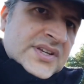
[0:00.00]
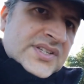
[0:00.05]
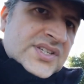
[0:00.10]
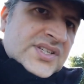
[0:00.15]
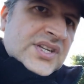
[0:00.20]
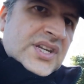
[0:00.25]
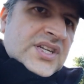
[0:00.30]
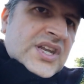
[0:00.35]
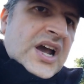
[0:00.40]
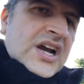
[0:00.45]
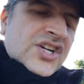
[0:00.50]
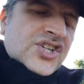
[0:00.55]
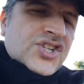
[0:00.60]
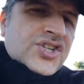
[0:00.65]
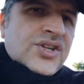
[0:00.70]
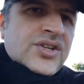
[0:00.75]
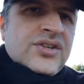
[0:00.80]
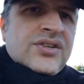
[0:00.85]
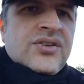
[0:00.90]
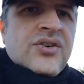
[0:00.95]

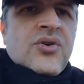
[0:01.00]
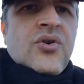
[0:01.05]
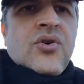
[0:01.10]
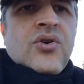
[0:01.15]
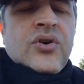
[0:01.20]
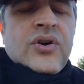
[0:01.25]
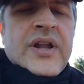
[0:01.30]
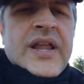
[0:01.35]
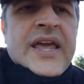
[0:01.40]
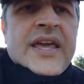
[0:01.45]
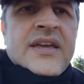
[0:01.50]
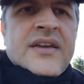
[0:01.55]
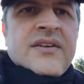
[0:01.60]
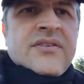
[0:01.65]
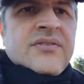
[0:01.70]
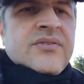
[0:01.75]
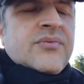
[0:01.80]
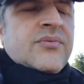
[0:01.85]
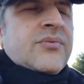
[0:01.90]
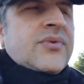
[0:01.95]
seduction, or like
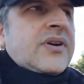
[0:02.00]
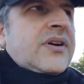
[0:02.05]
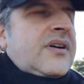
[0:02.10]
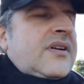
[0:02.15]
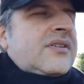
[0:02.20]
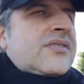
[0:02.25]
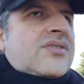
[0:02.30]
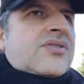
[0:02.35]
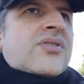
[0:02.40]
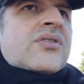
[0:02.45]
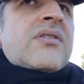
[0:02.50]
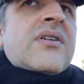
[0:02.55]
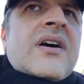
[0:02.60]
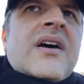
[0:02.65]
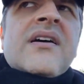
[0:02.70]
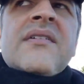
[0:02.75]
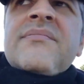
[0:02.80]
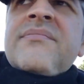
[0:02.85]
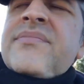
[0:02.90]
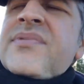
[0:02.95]
uh, so,
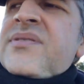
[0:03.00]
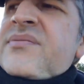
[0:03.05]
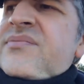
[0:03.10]
uh,